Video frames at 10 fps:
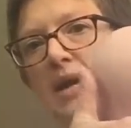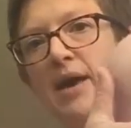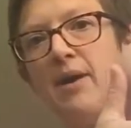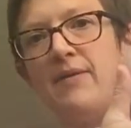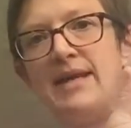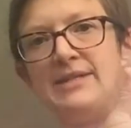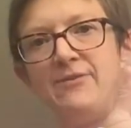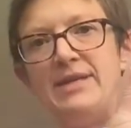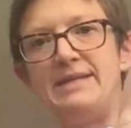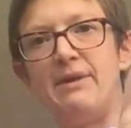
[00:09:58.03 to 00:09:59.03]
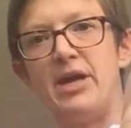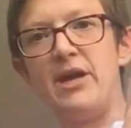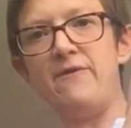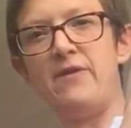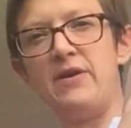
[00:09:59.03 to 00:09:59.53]
Now that's free to
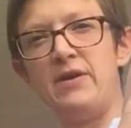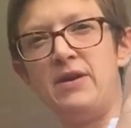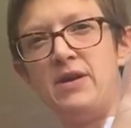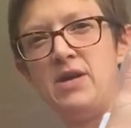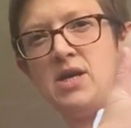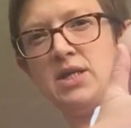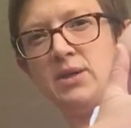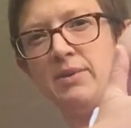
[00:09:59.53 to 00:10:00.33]
move, So